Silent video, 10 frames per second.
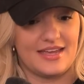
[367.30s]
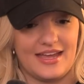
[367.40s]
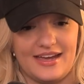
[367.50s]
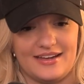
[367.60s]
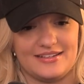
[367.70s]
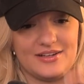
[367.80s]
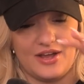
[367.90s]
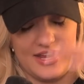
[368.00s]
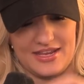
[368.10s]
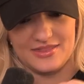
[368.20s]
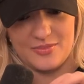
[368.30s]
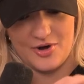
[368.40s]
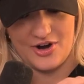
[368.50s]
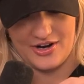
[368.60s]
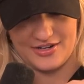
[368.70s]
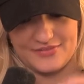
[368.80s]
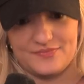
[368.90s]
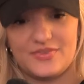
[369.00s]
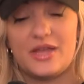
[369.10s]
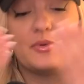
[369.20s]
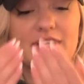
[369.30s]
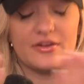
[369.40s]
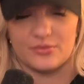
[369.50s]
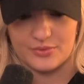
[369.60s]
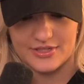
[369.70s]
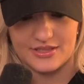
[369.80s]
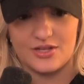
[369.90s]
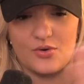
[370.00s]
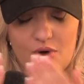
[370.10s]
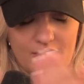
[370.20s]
and in the bar it would get really